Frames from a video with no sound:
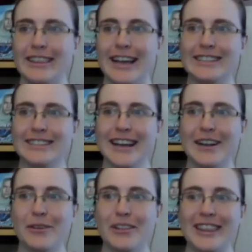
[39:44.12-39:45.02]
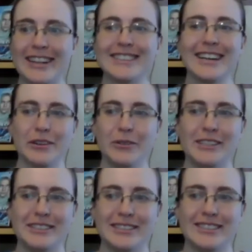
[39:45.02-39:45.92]
that's kind of
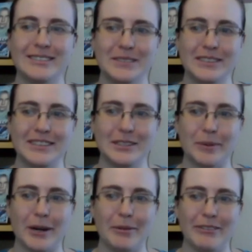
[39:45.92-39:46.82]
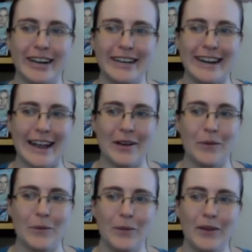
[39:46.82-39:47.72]
what's inspired me right
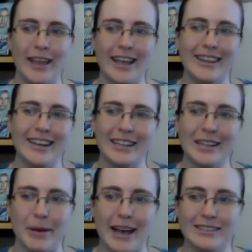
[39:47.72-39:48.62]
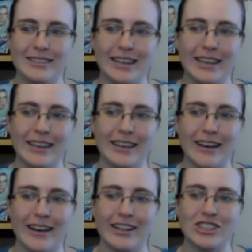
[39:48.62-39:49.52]
now. And like in the past, like
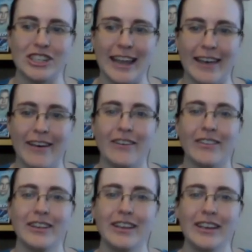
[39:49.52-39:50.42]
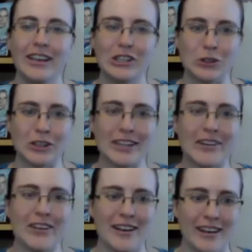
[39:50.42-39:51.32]
Jin Hale, Jordan
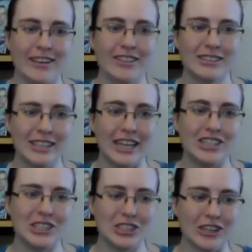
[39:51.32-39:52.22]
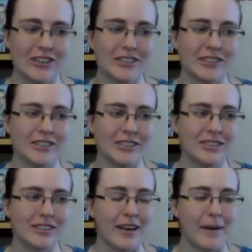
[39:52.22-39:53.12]
L. Hawk, KJ Charles,